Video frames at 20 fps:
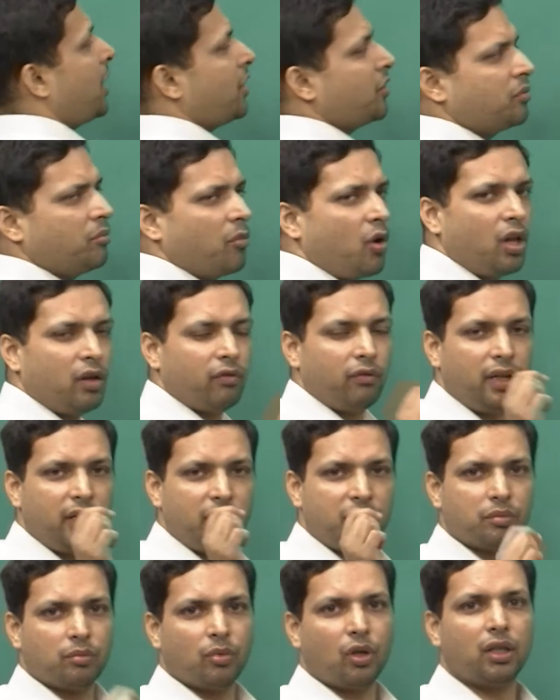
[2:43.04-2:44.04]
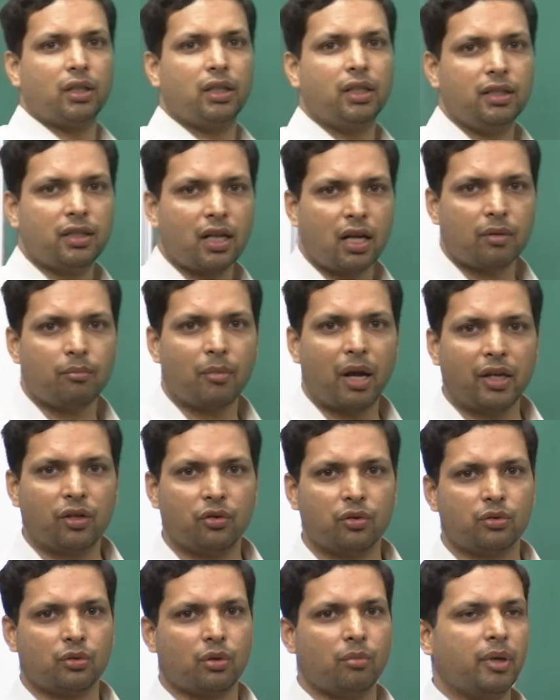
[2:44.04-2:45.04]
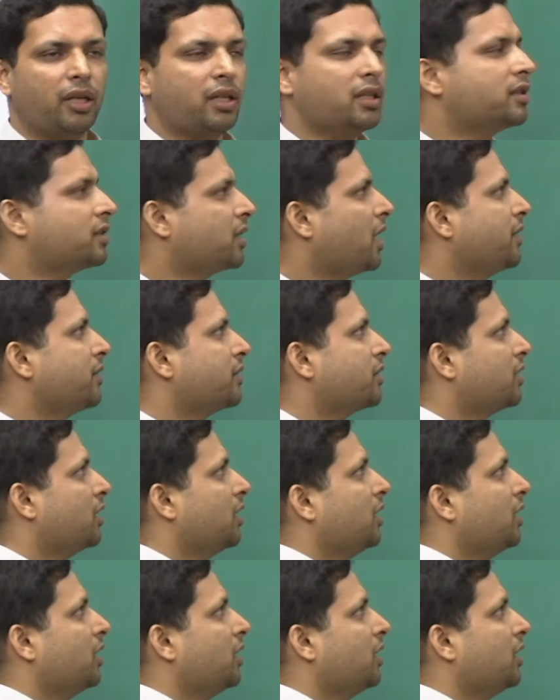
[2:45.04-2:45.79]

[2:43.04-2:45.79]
small, very small, these are microscopic in size.